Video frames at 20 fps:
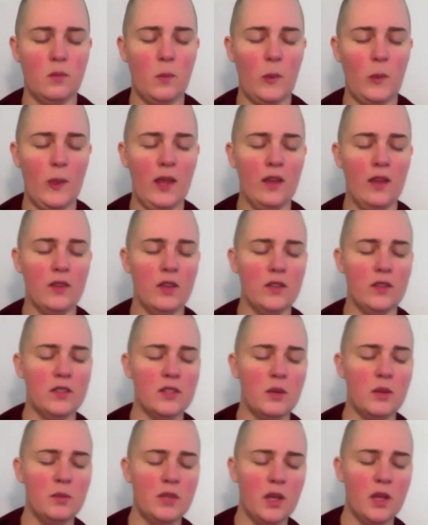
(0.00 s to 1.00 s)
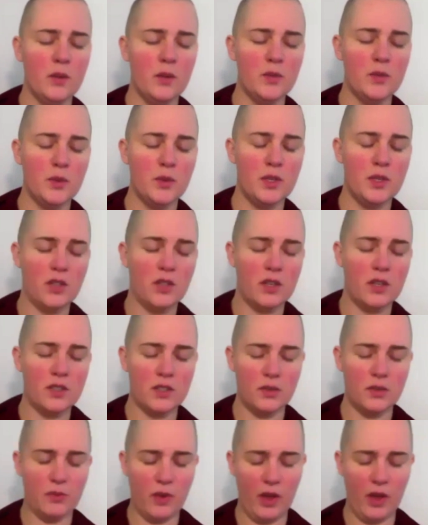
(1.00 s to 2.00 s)
And then sometimes we
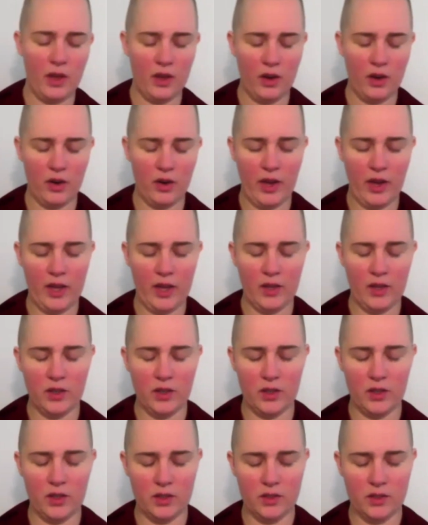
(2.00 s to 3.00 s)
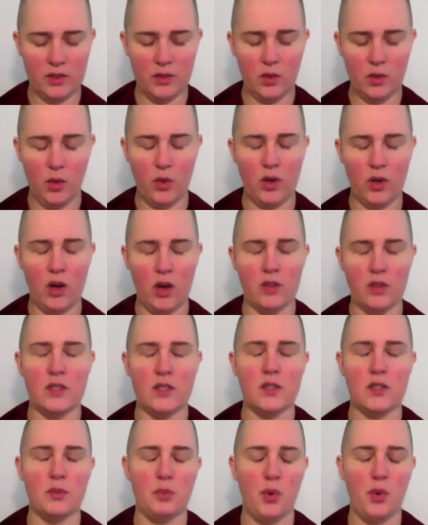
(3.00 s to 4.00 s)
justify our anger or our
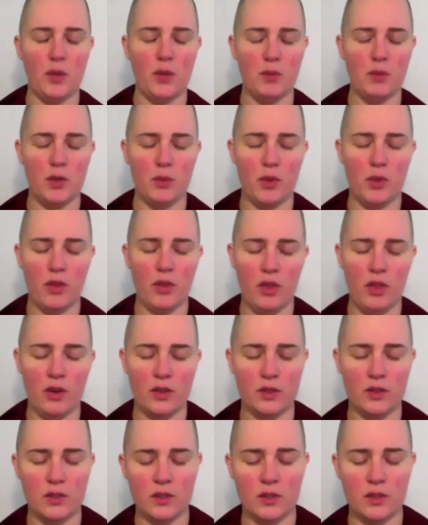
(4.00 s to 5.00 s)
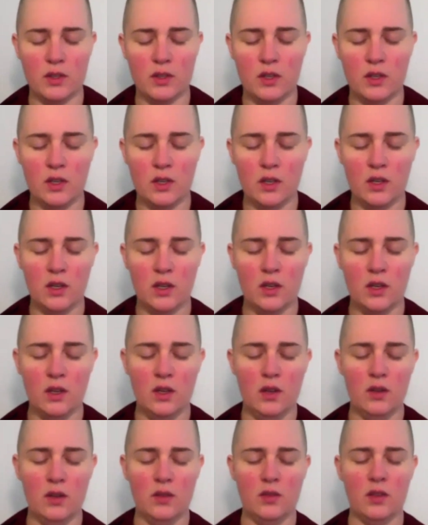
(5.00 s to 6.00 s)
disappointment with others,
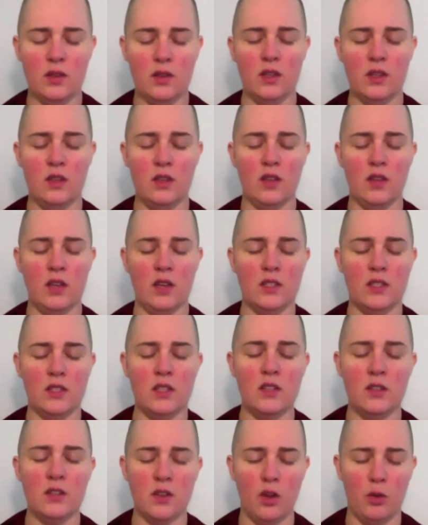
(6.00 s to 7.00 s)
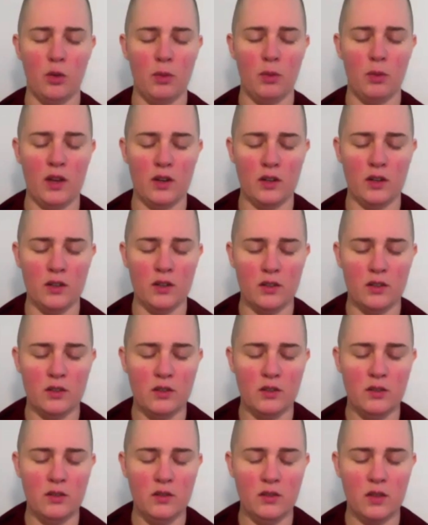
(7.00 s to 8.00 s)
thinking they didn't know better,
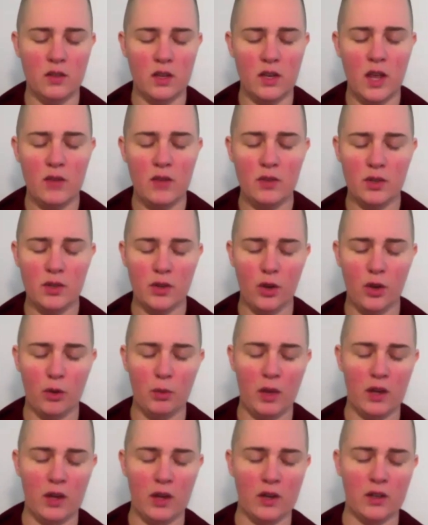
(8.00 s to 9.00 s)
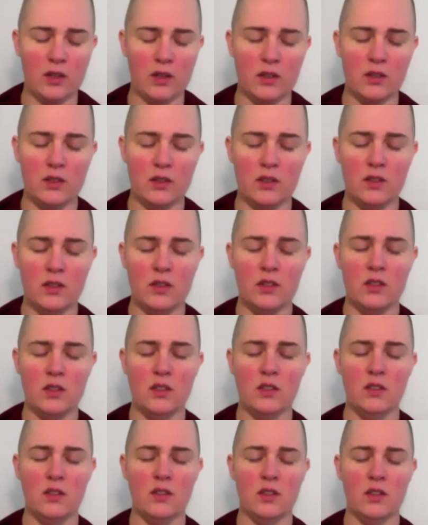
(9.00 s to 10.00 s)
they never know better,
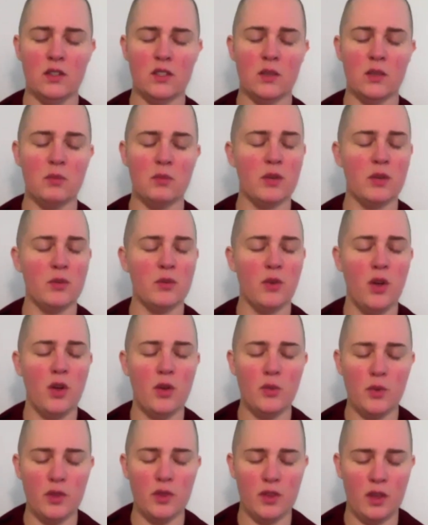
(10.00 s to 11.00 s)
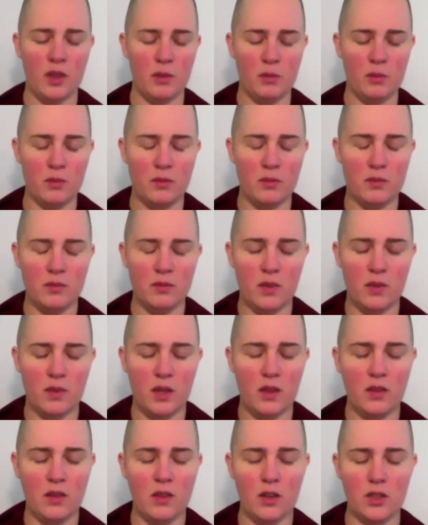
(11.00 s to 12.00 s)
there's something wrong with them,
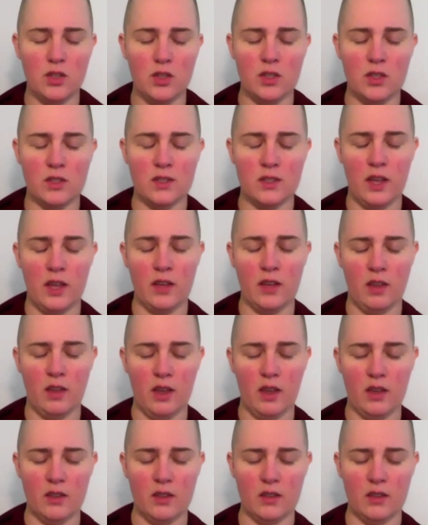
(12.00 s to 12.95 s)
they're just like that.